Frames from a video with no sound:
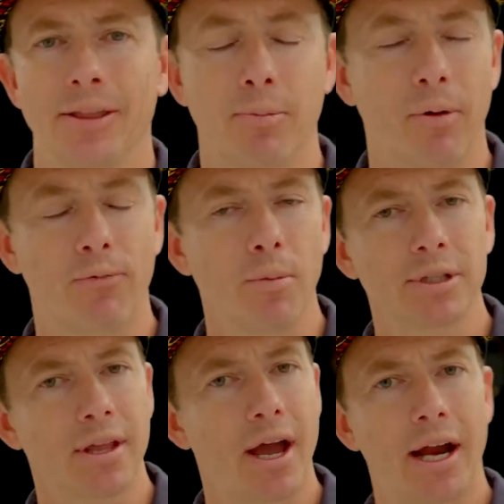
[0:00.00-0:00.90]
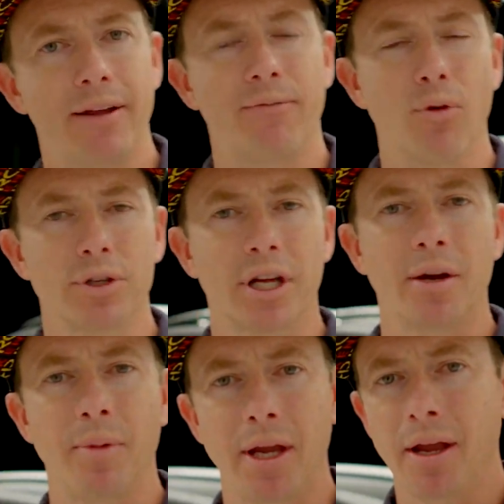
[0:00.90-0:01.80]
The performance of the ID4 is going
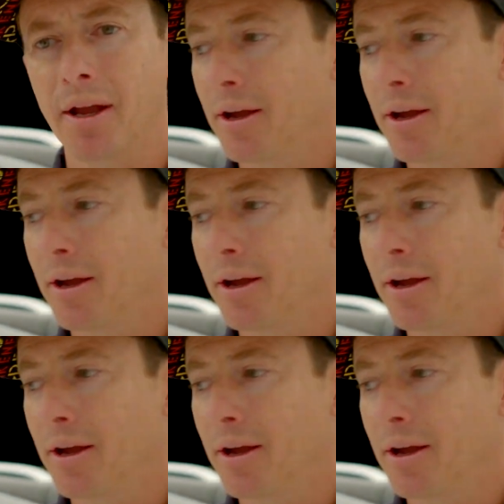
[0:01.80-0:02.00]
to be